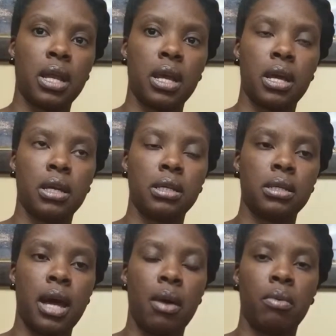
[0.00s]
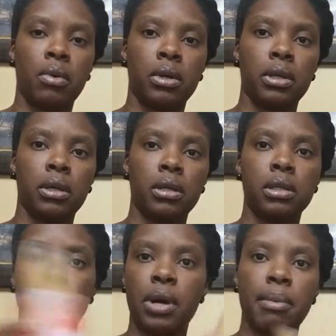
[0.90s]
it is I would
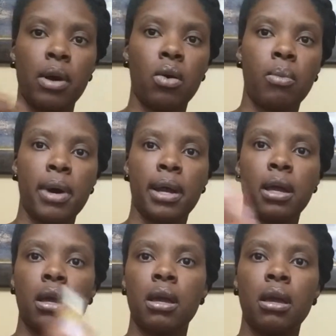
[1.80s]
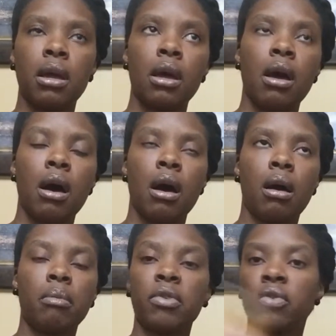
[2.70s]
spray my whole body
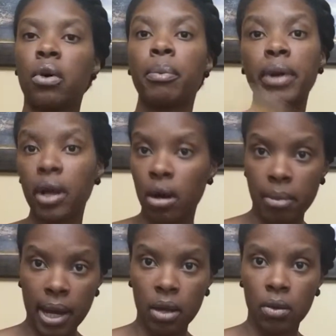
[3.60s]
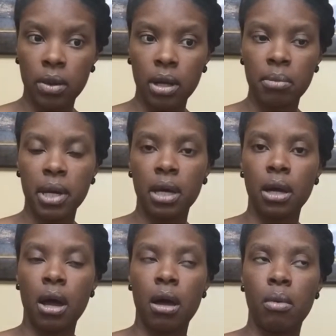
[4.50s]
um, before putting on my clothing. Because,
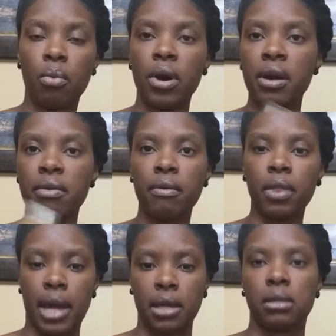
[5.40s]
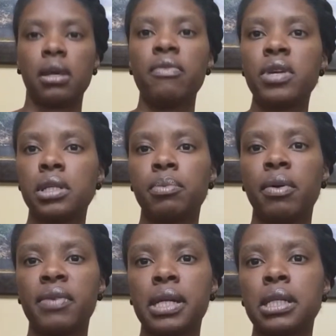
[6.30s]
um, where, like, say for instance,
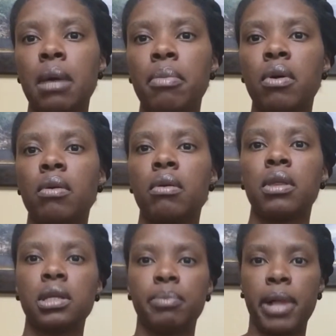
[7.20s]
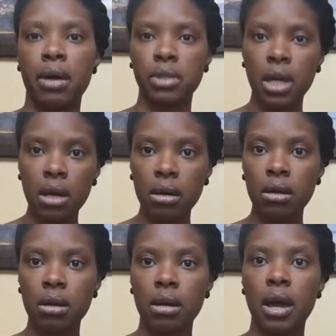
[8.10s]
perfect example, this blouse here,
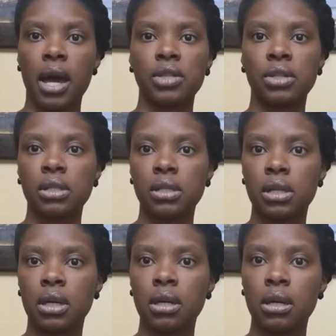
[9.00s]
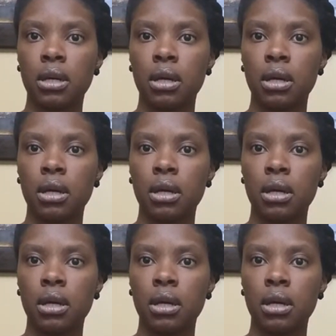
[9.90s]
as you can see,